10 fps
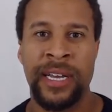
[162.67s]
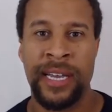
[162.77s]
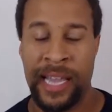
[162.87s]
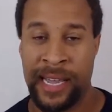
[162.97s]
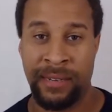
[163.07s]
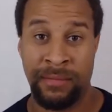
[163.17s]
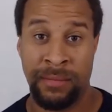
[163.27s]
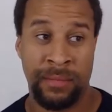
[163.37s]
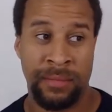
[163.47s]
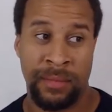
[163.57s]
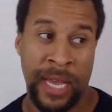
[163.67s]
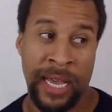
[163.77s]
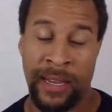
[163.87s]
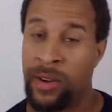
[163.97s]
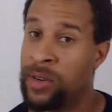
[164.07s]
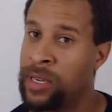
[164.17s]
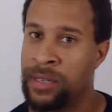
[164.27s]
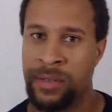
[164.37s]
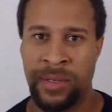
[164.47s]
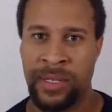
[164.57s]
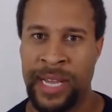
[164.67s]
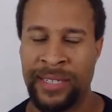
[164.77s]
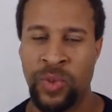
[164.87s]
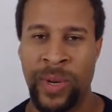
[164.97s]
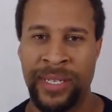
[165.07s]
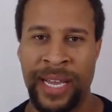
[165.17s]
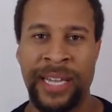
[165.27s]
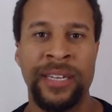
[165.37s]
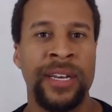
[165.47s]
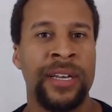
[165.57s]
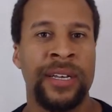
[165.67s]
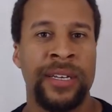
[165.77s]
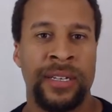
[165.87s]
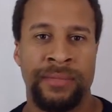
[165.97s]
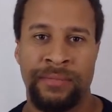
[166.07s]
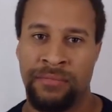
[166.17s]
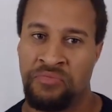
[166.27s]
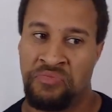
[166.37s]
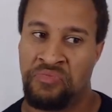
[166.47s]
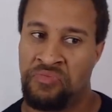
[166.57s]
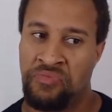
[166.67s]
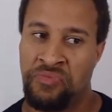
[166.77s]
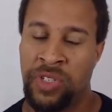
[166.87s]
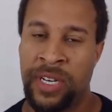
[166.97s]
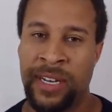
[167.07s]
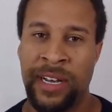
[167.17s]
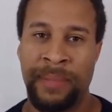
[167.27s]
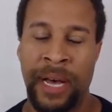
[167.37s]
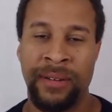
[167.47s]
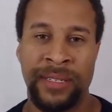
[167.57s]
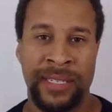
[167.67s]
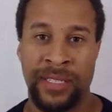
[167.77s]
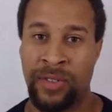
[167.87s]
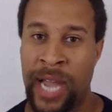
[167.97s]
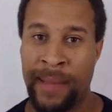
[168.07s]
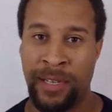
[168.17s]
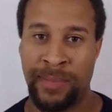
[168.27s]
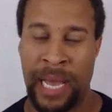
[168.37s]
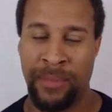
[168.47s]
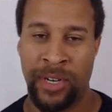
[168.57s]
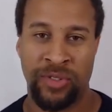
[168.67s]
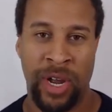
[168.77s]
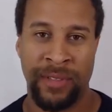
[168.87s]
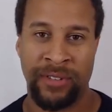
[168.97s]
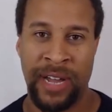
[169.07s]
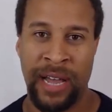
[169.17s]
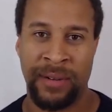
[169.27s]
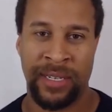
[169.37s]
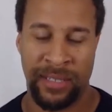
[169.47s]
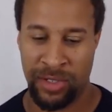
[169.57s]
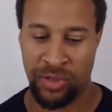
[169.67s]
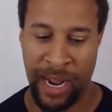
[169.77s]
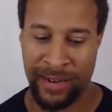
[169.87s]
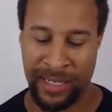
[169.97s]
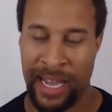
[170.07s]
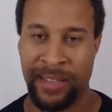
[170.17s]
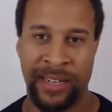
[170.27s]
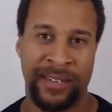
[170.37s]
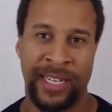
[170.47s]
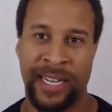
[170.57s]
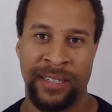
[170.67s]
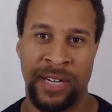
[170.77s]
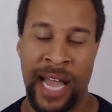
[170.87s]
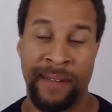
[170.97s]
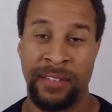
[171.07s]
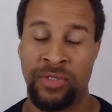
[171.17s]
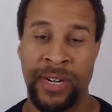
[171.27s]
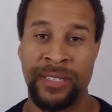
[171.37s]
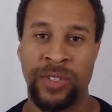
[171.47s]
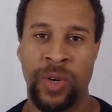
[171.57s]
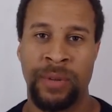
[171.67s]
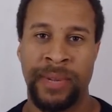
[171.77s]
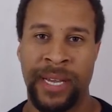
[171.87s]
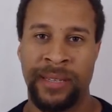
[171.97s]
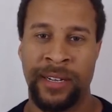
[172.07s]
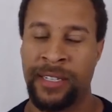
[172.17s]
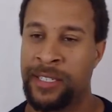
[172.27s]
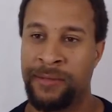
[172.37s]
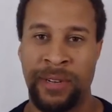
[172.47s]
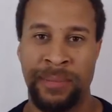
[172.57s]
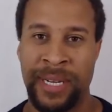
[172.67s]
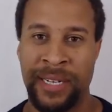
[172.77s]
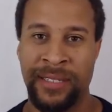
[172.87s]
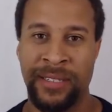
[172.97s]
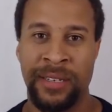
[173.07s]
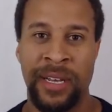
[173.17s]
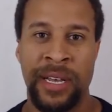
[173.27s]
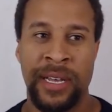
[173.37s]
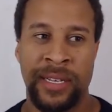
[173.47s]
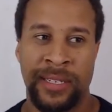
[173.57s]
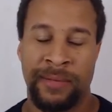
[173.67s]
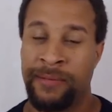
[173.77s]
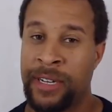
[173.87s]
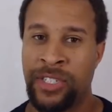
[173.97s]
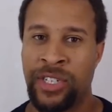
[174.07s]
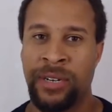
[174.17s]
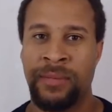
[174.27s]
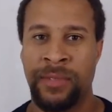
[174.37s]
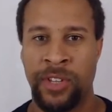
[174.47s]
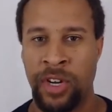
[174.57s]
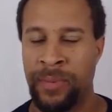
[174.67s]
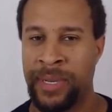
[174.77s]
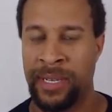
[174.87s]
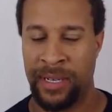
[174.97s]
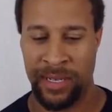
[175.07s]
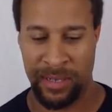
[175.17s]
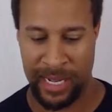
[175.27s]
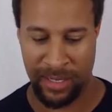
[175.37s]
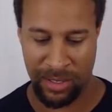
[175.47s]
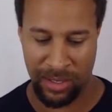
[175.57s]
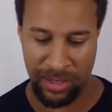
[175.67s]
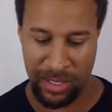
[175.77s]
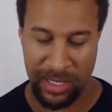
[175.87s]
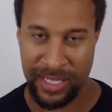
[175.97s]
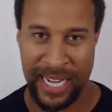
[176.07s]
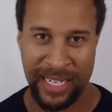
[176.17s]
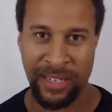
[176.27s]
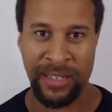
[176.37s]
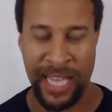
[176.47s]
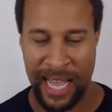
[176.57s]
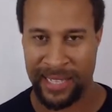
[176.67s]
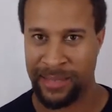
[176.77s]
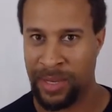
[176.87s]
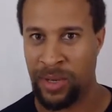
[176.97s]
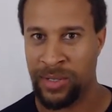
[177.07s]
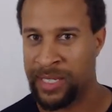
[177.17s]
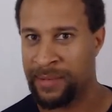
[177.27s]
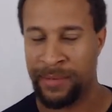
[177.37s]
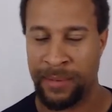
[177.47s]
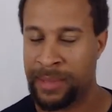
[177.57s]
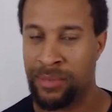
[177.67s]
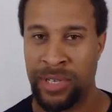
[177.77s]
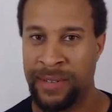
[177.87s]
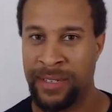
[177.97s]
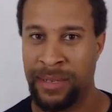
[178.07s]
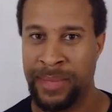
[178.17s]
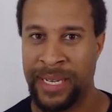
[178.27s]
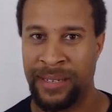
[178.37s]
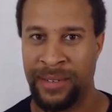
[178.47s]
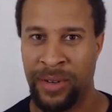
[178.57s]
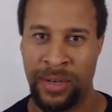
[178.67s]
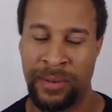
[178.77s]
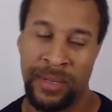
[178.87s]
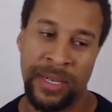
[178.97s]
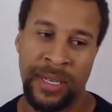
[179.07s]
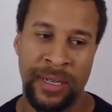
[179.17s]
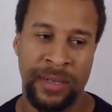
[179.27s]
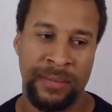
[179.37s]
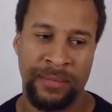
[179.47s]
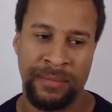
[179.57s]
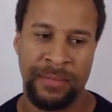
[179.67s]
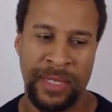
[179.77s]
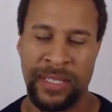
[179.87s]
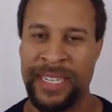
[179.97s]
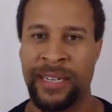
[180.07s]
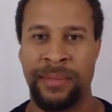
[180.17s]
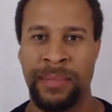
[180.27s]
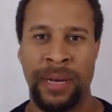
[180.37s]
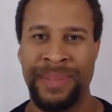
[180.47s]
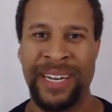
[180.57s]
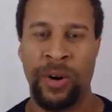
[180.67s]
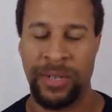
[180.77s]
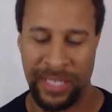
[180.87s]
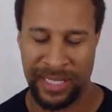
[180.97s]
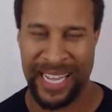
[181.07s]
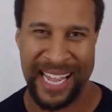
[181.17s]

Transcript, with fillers: And hey, on a nice wet day, you can come out and just grab those bad boys right off the ground because they're drowning down there in, the, after the rainstorm and there's free pickings get some fresh dirt, throw them in a nice little container that has some holes in them for them to breathe a little bit, or doesn't need a, a big hole, just a tiny